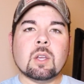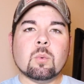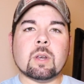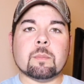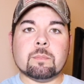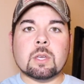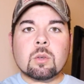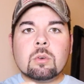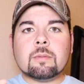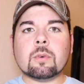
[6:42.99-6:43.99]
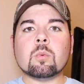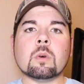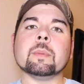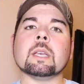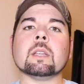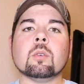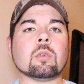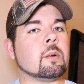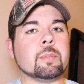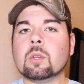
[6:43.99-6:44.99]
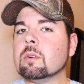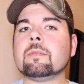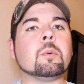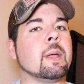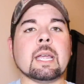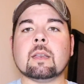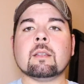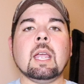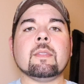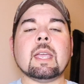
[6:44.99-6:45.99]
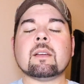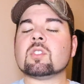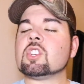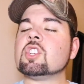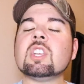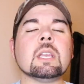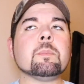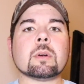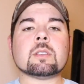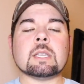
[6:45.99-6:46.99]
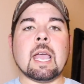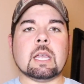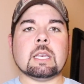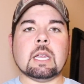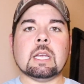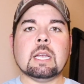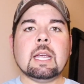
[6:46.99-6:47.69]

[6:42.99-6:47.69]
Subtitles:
when a beautiful woman or a beautiful man and they have a shitty personality.